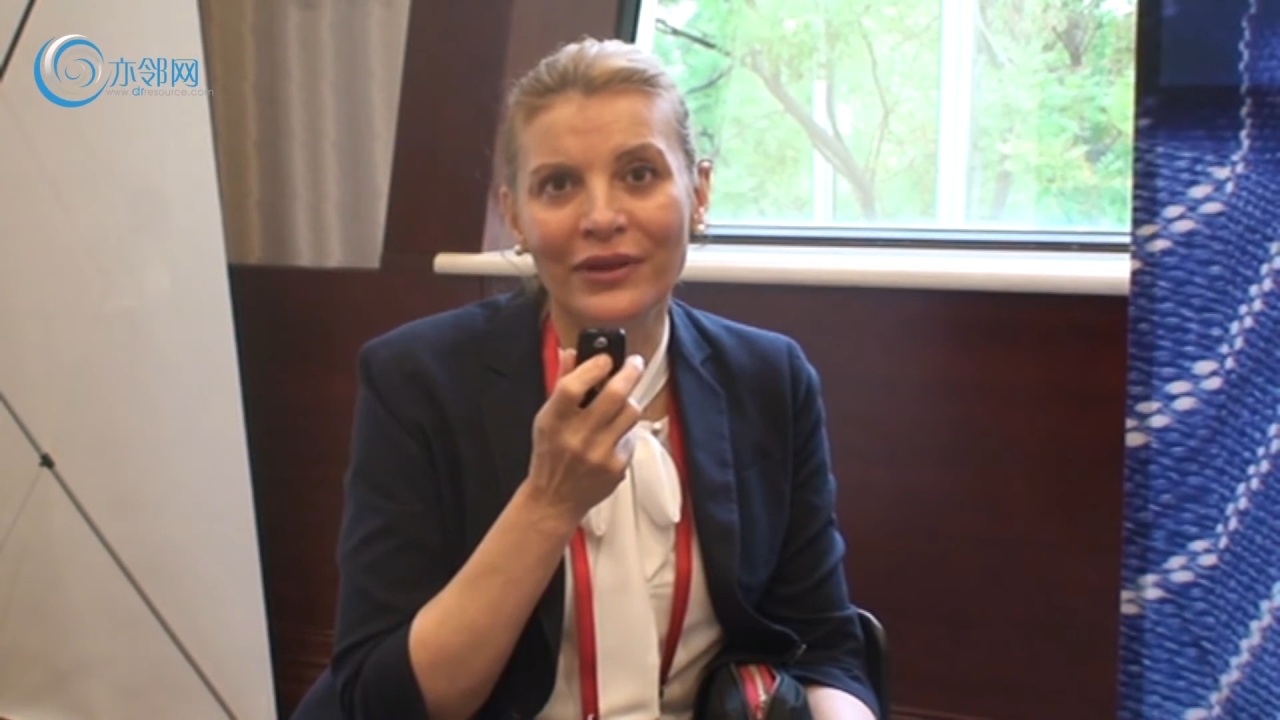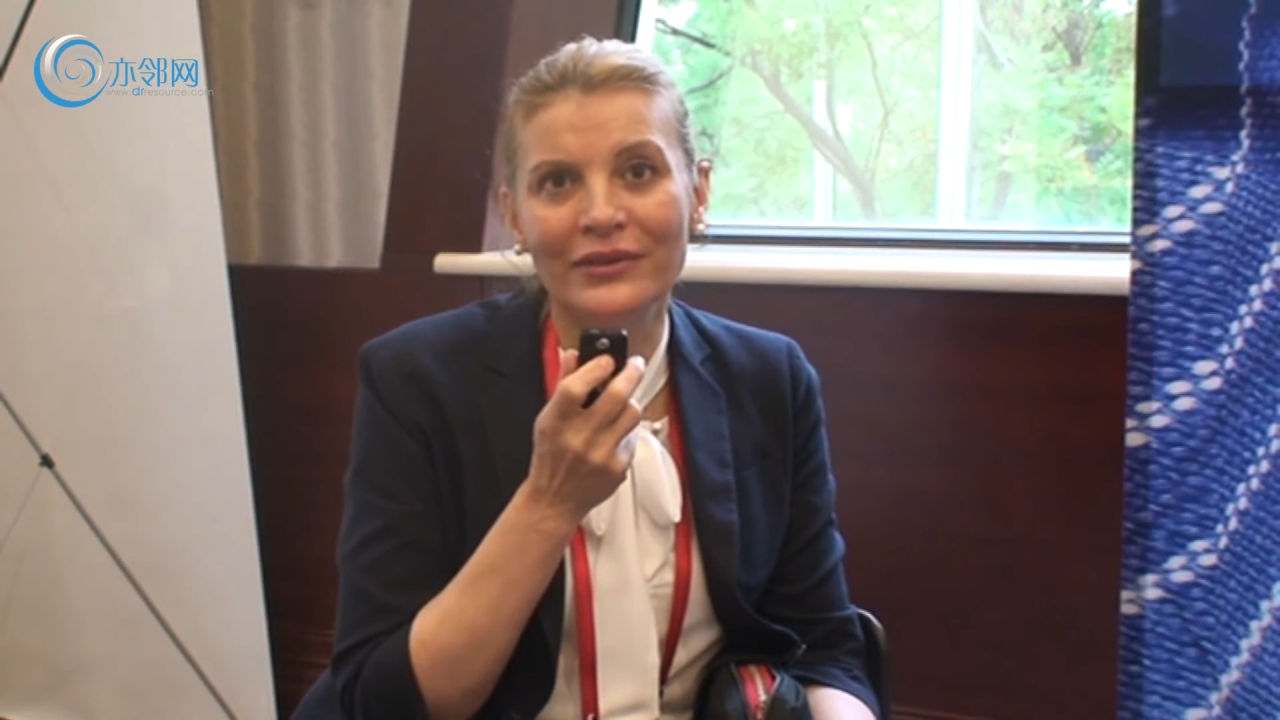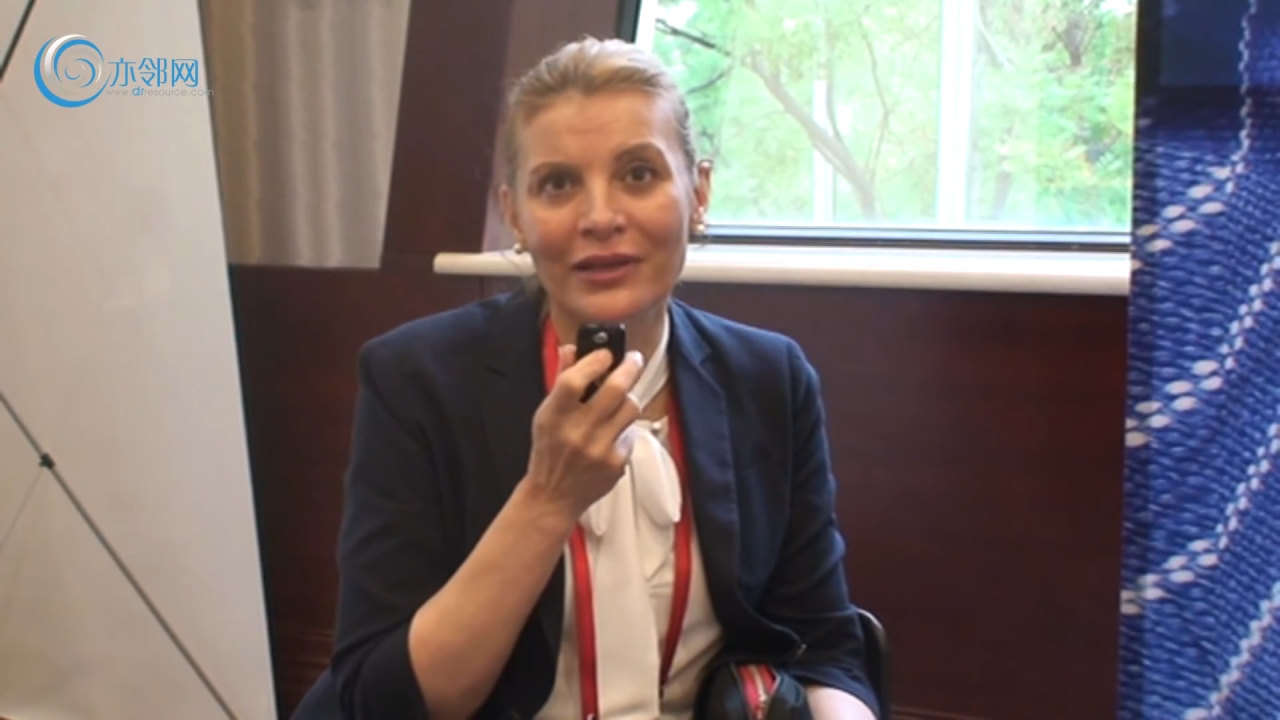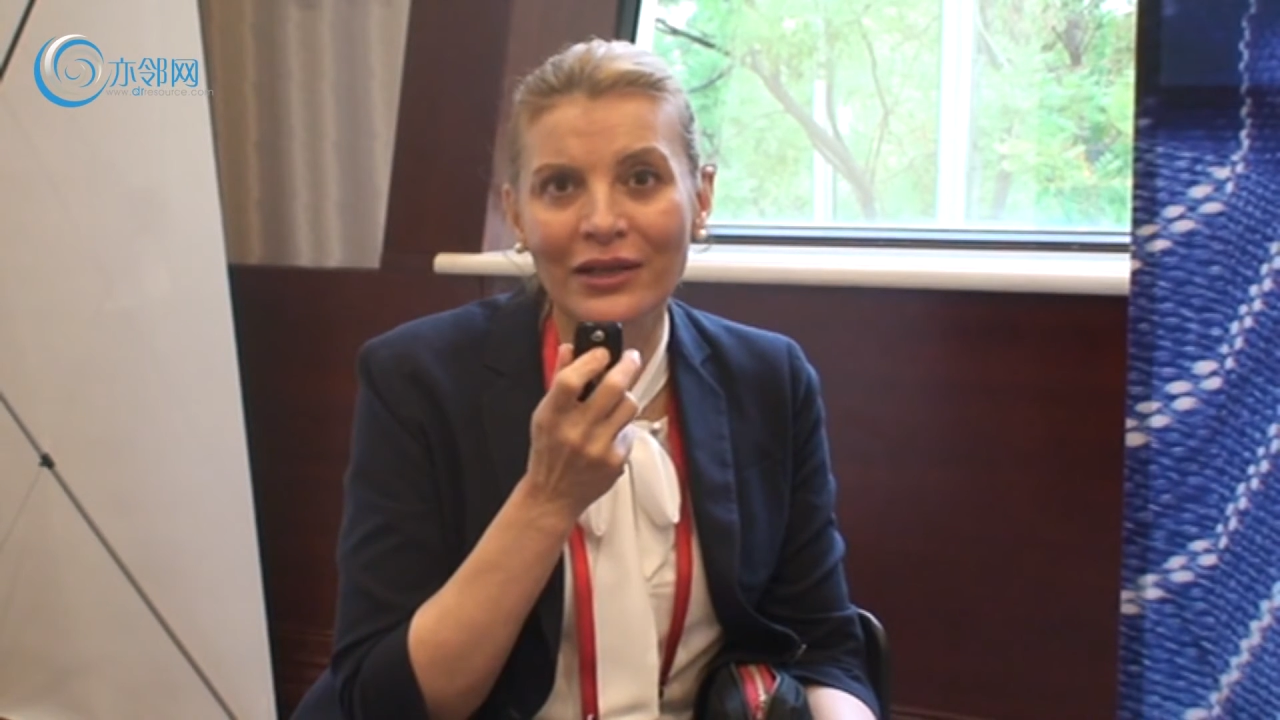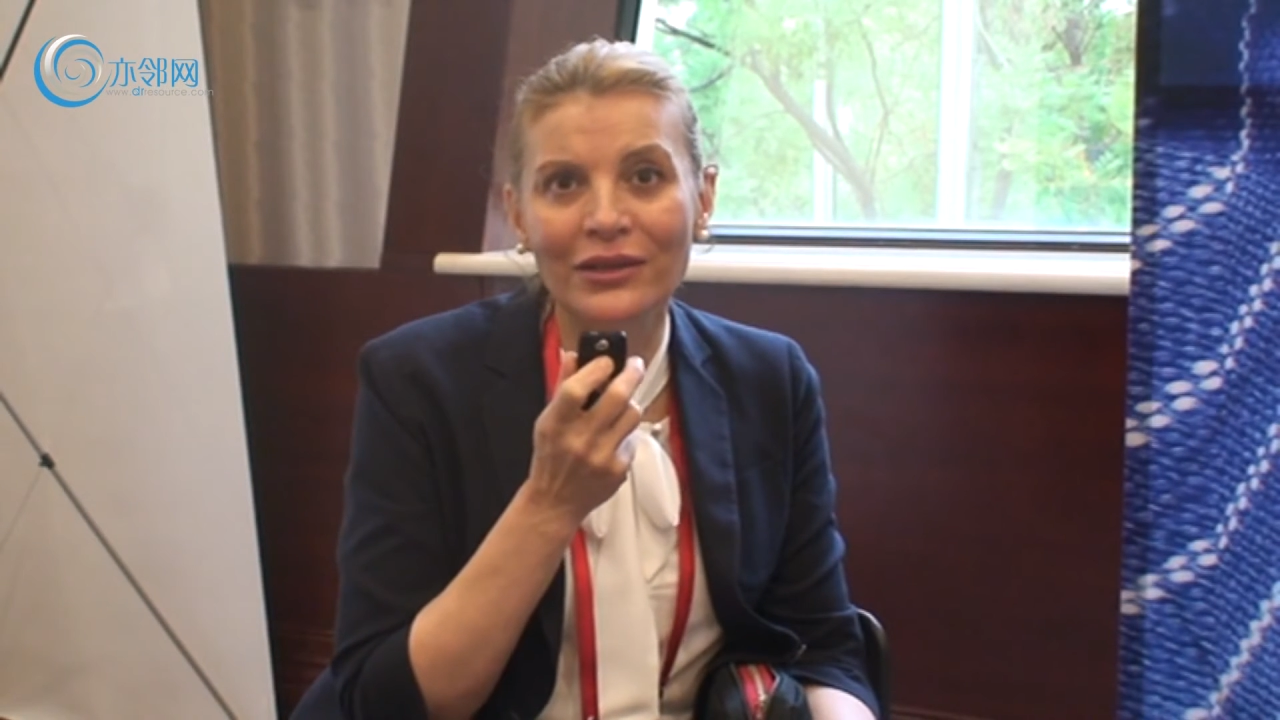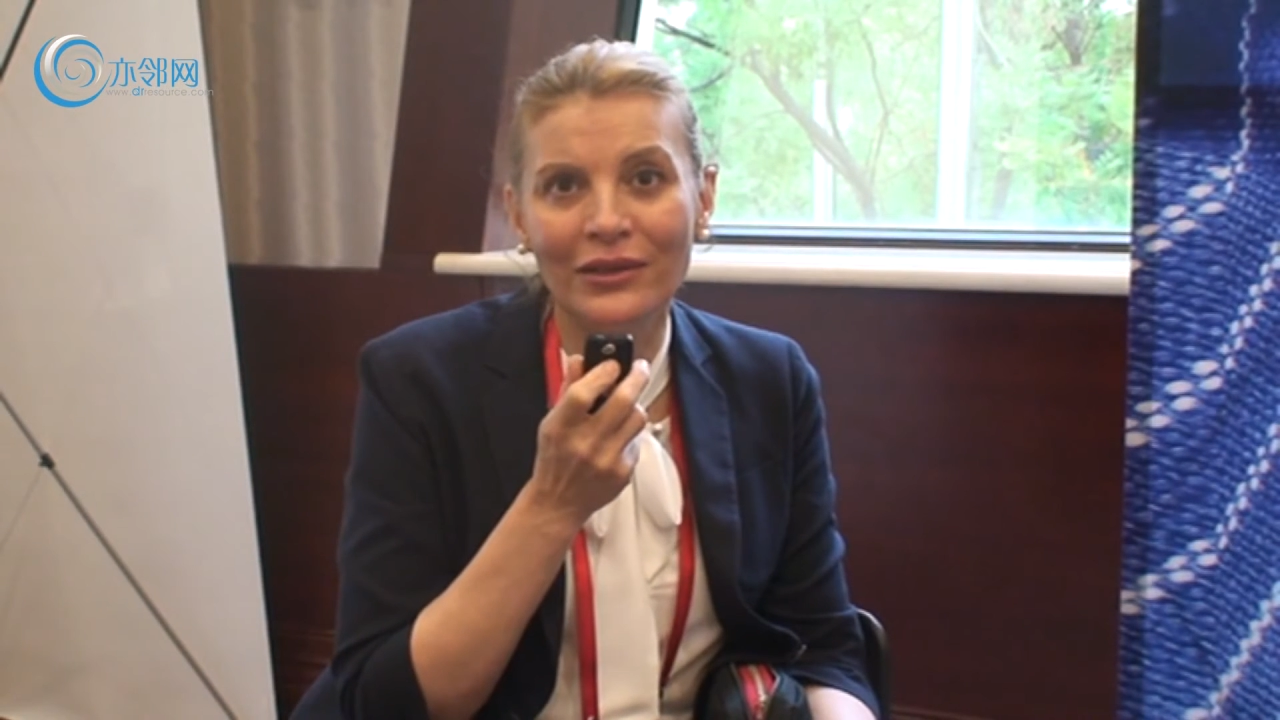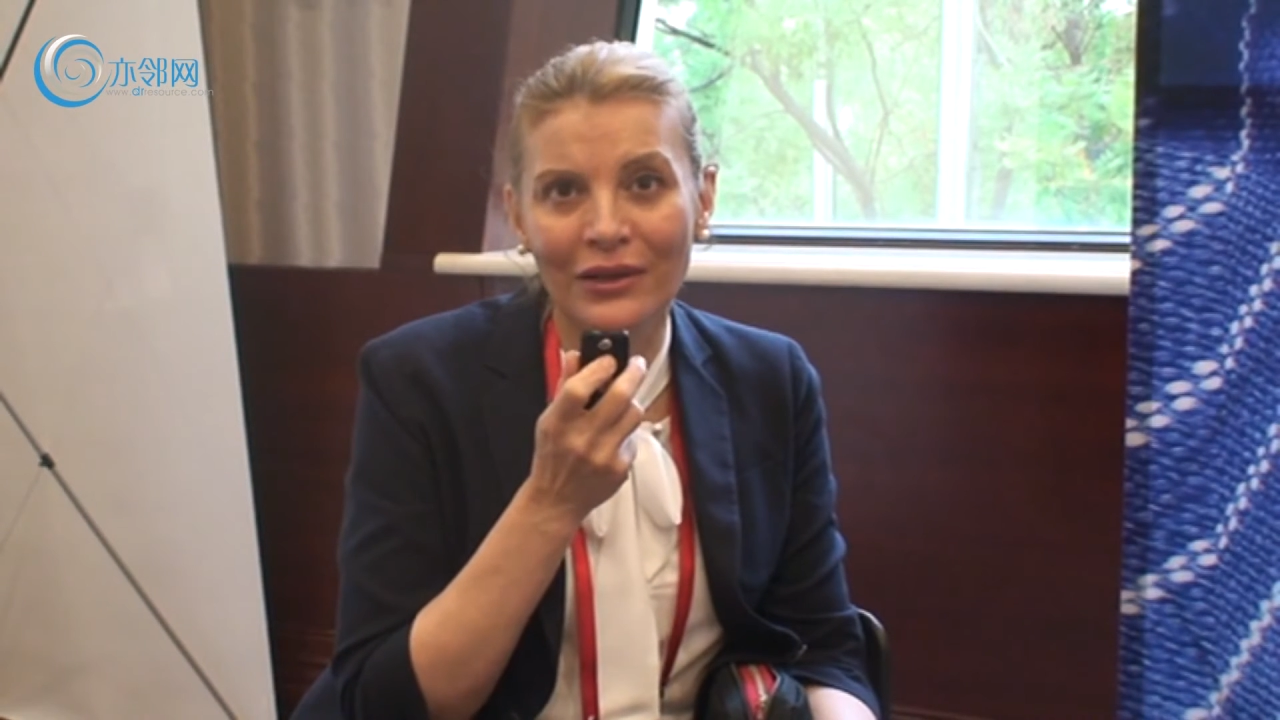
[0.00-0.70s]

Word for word: what they